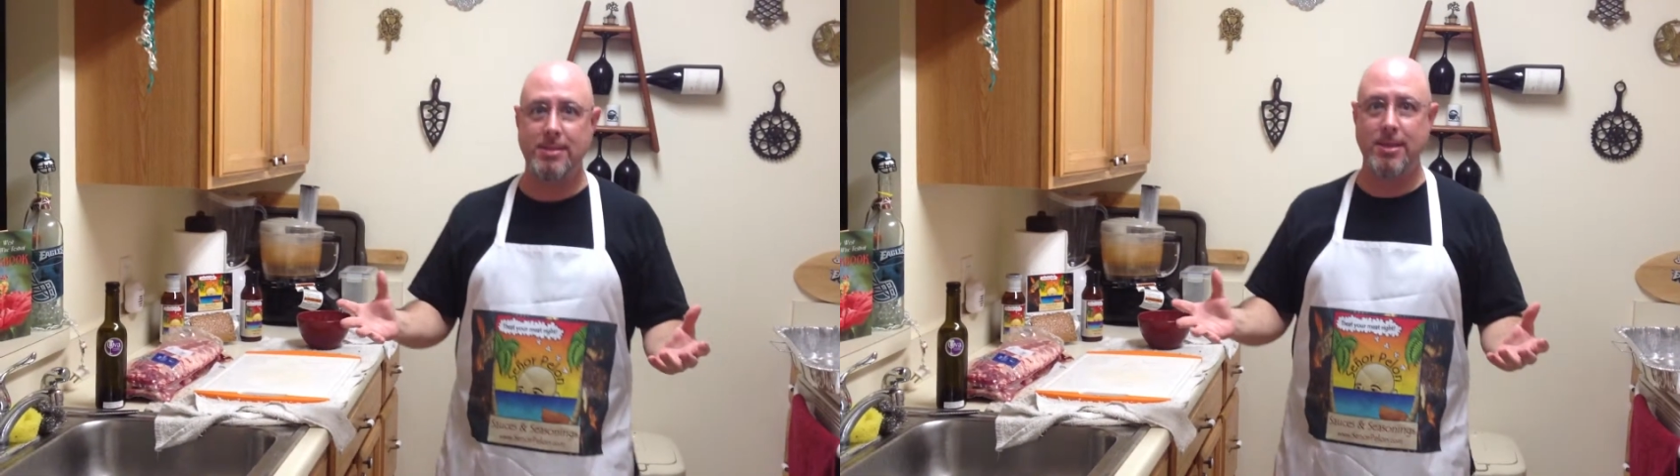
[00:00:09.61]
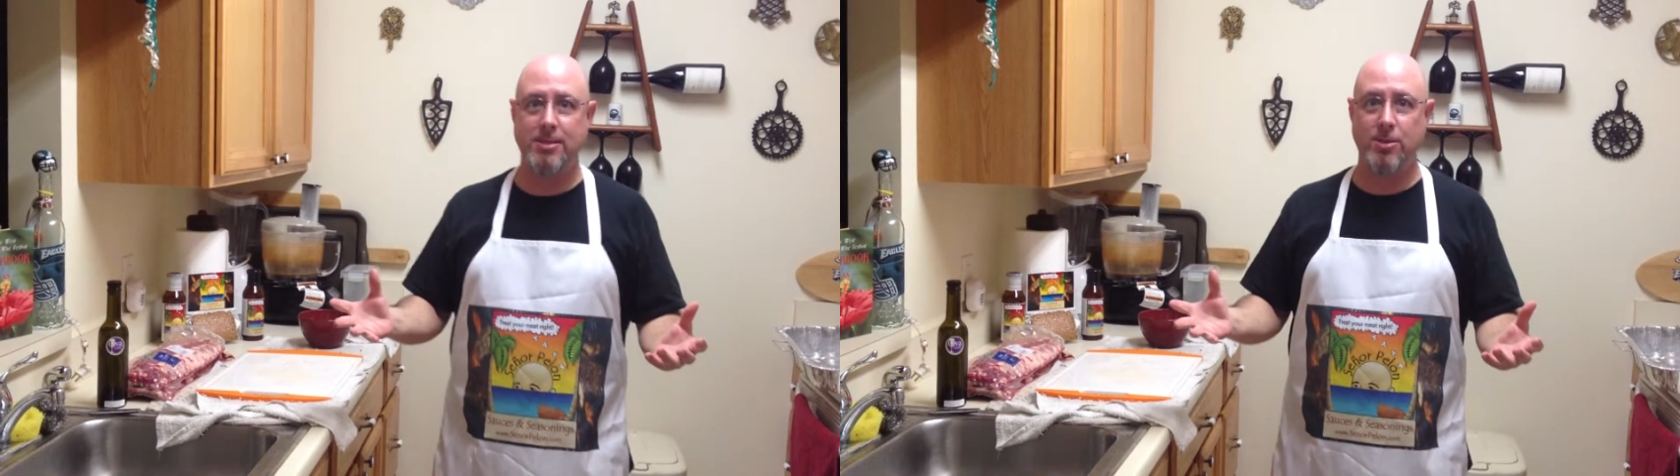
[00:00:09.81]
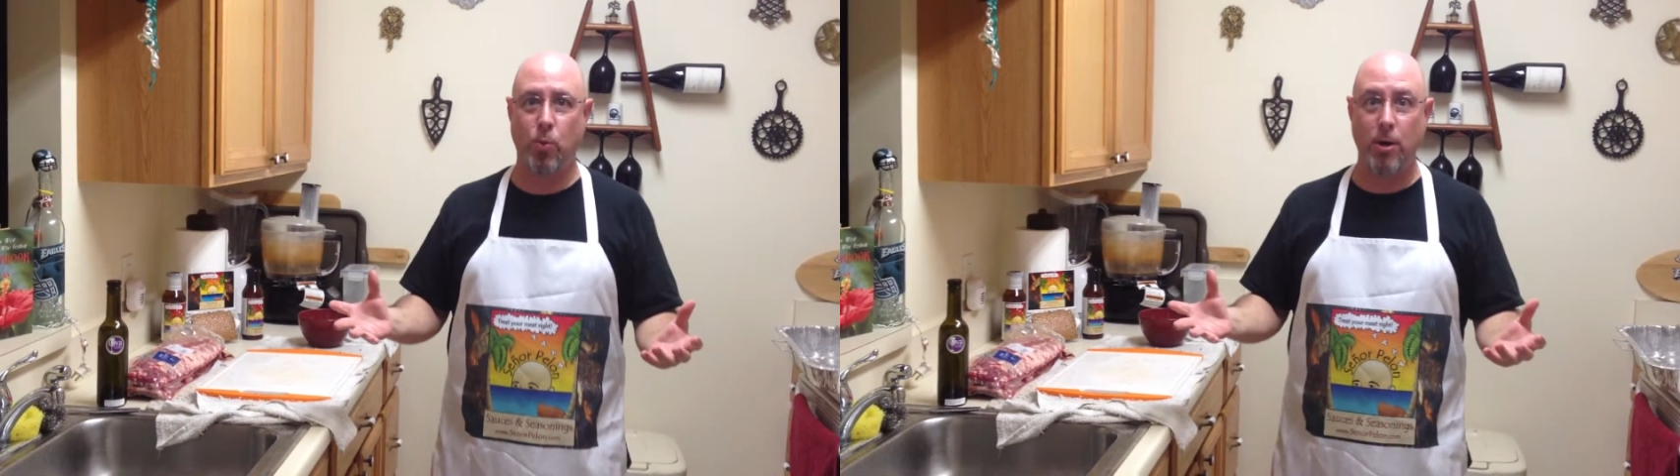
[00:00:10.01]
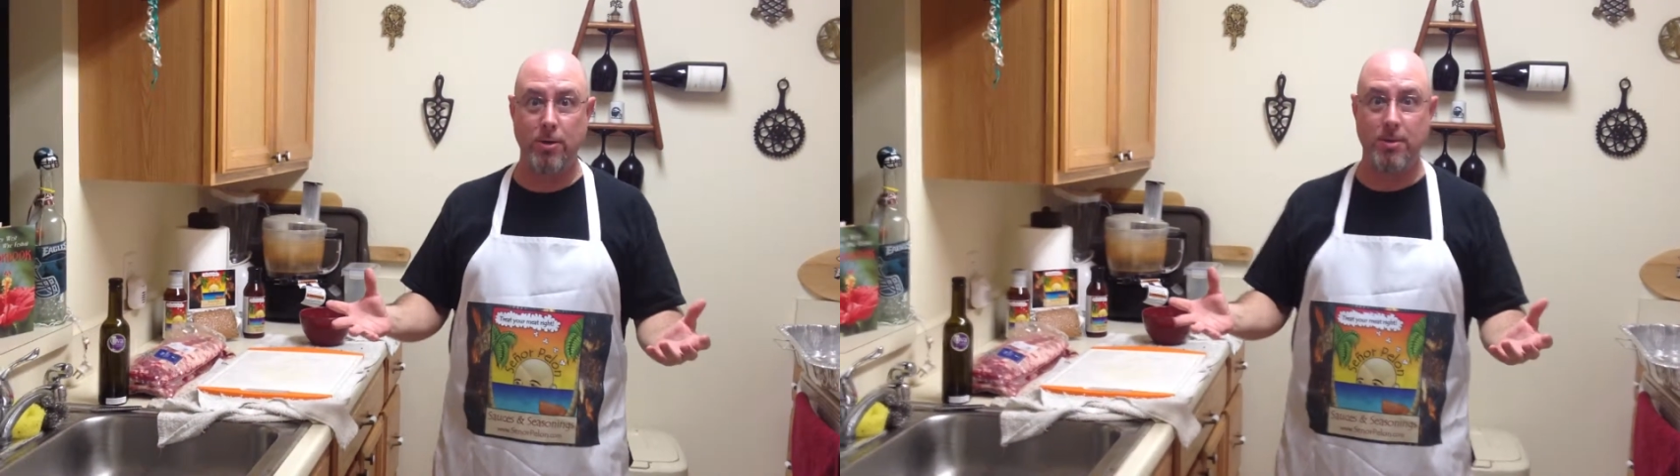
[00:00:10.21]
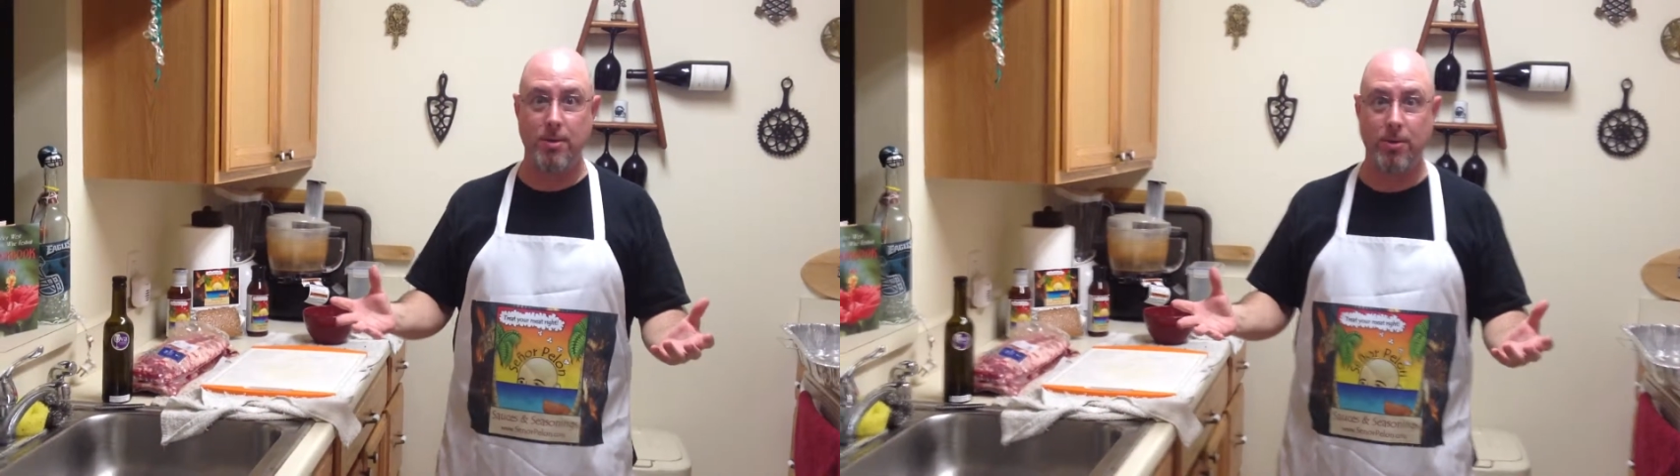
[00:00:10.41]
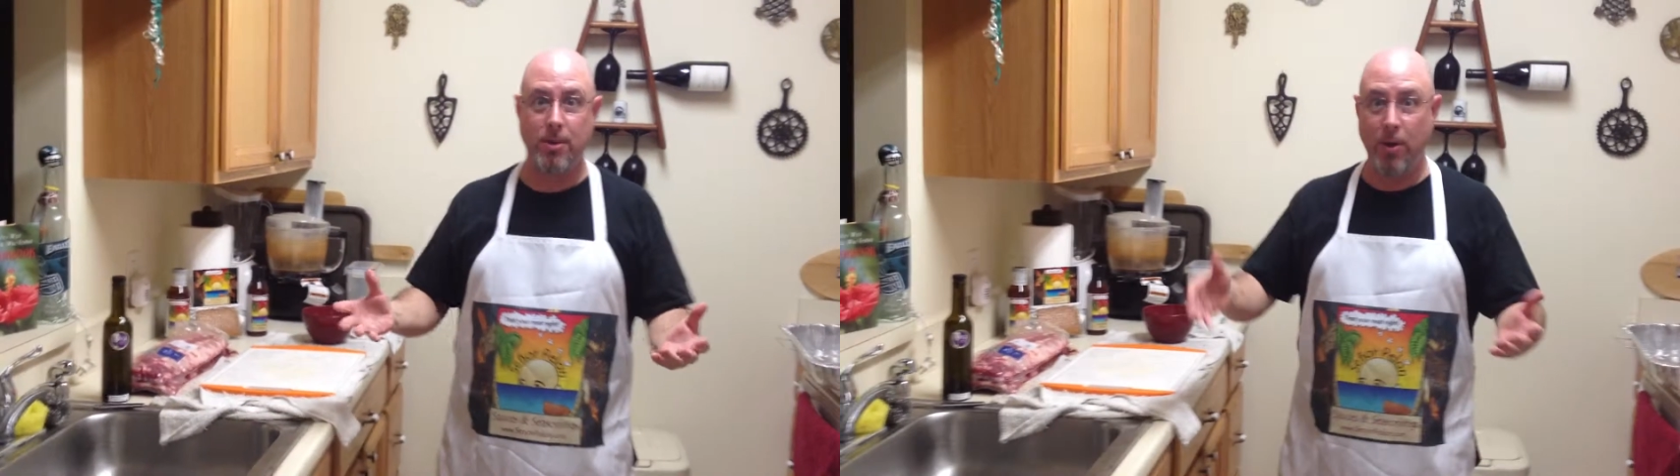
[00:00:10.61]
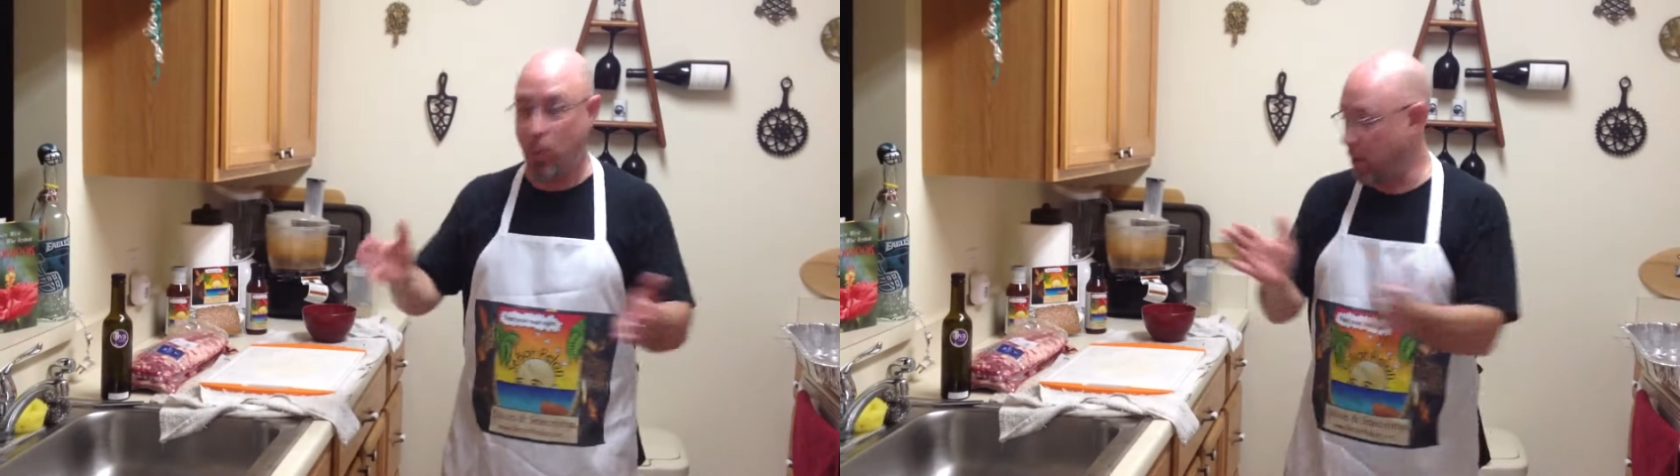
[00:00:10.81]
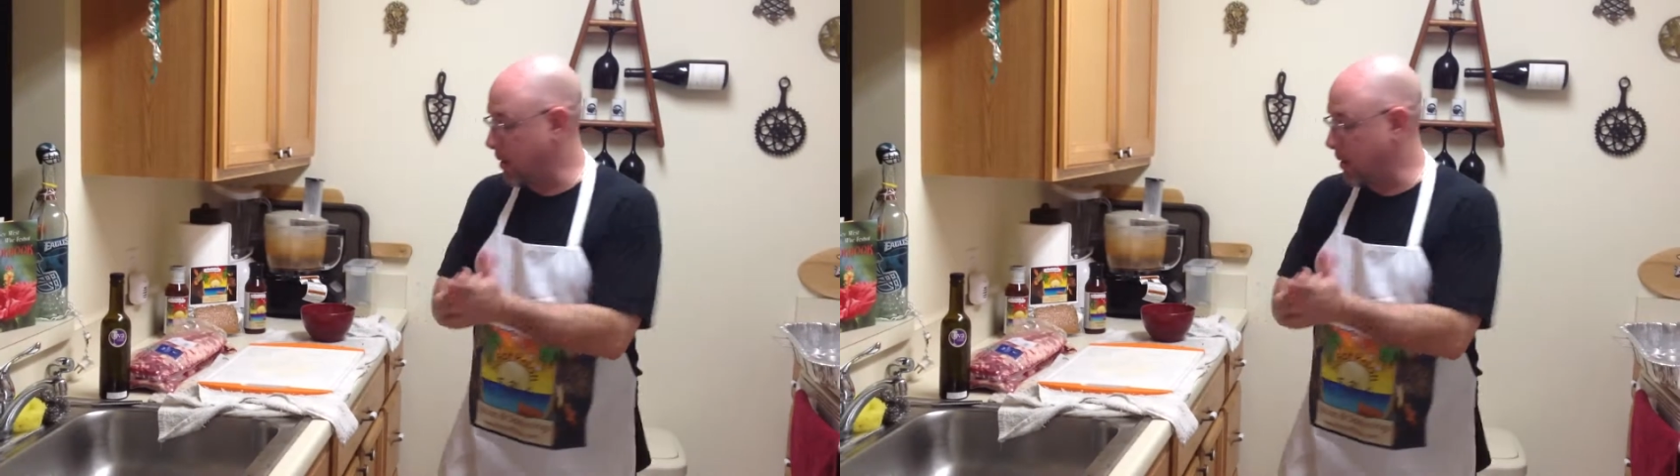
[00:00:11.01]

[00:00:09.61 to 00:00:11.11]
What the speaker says: things in the world to do. We're